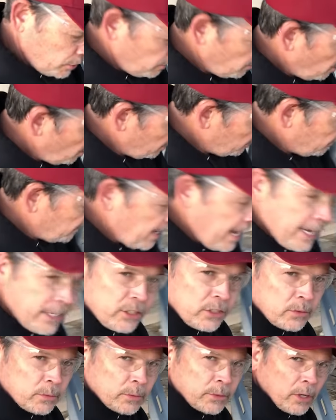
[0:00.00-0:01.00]
are all
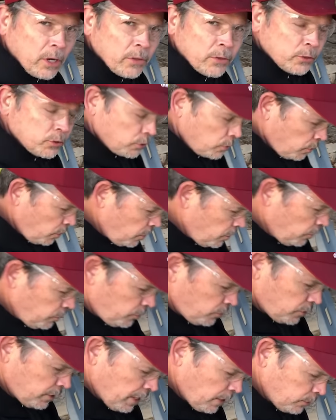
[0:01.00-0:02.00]
attached with all the screws.
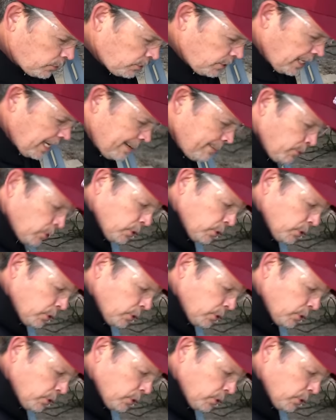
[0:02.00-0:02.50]
So now it's time